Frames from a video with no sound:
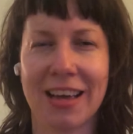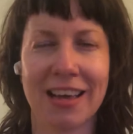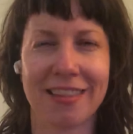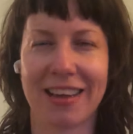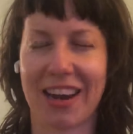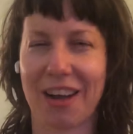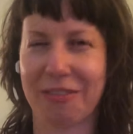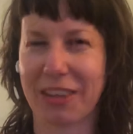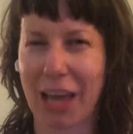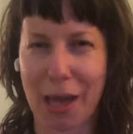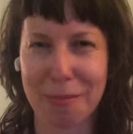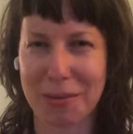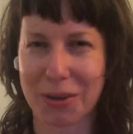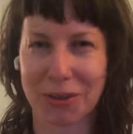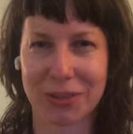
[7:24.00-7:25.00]
that have
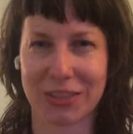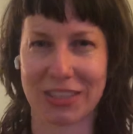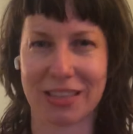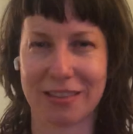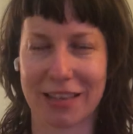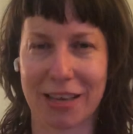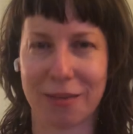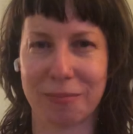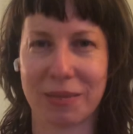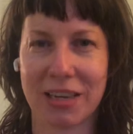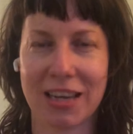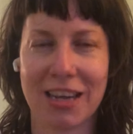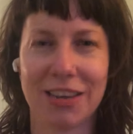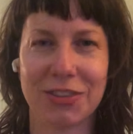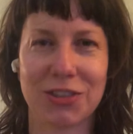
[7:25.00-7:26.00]
chemicals in them.
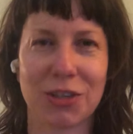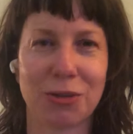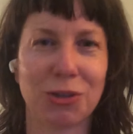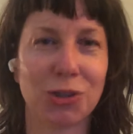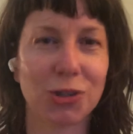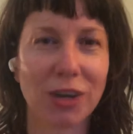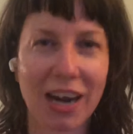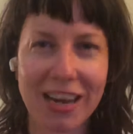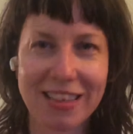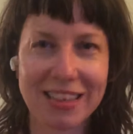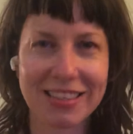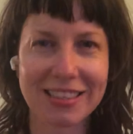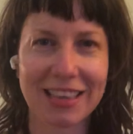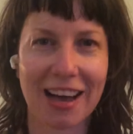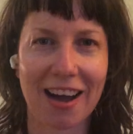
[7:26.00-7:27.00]
So try
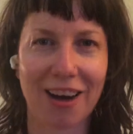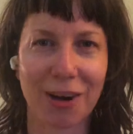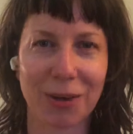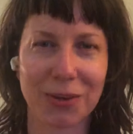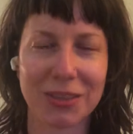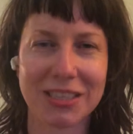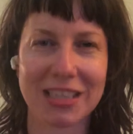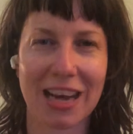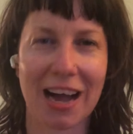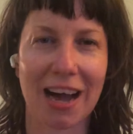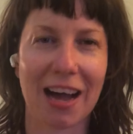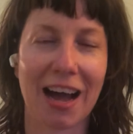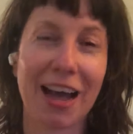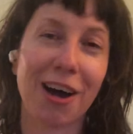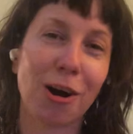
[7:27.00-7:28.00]
this out.
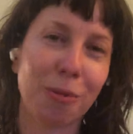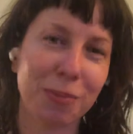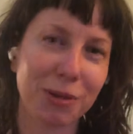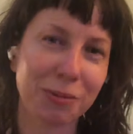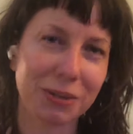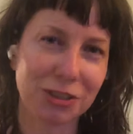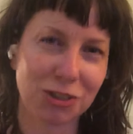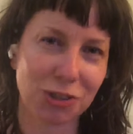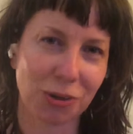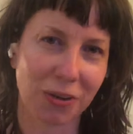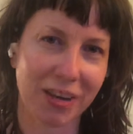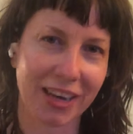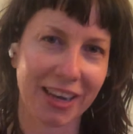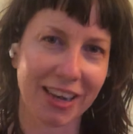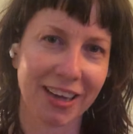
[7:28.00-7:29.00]
I hope you
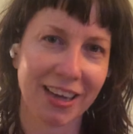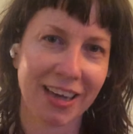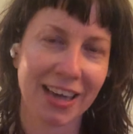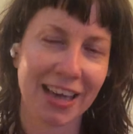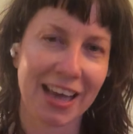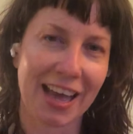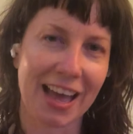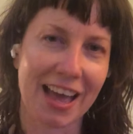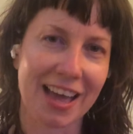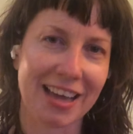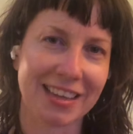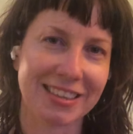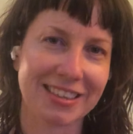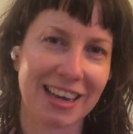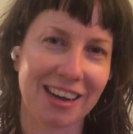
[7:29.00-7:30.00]
enjoy,
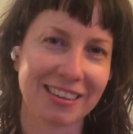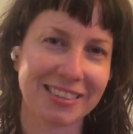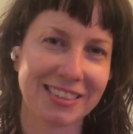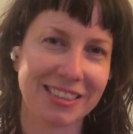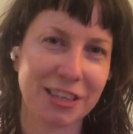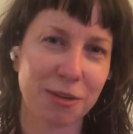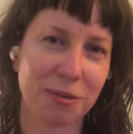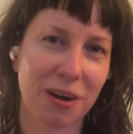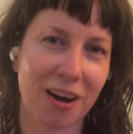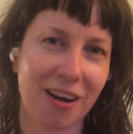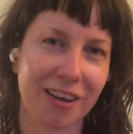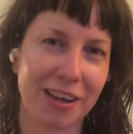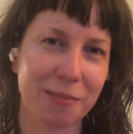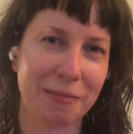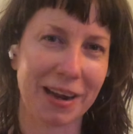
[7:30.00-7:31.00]
and I'll see you all
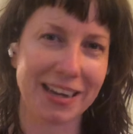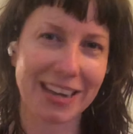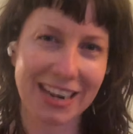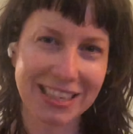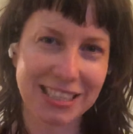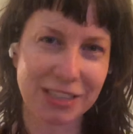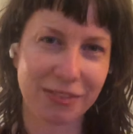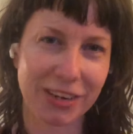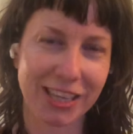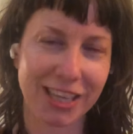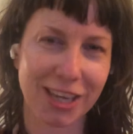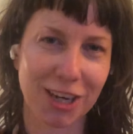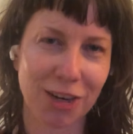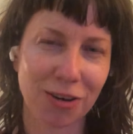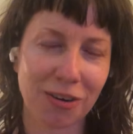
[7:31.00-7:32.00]
in my next
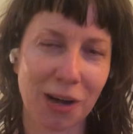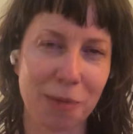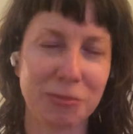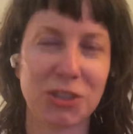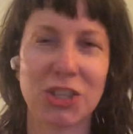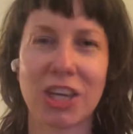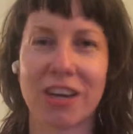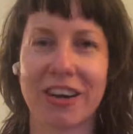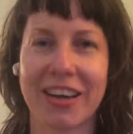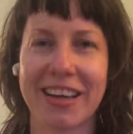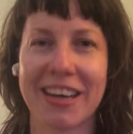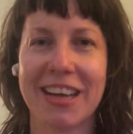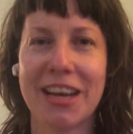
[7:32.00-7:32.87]
video. I'm sharing